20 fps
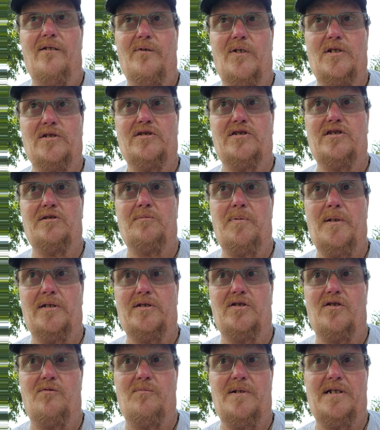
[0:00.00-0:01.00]
versus a
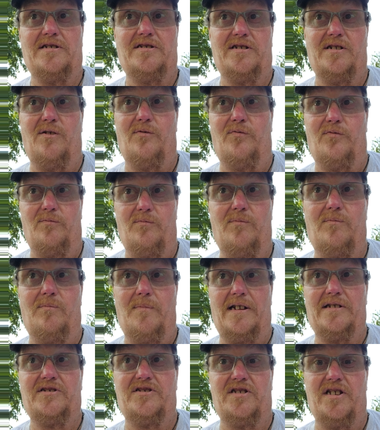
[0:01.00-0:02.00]
picture of myself
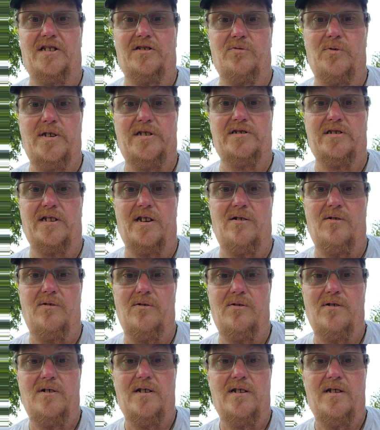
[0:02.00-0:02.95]
about 6 weeks ago,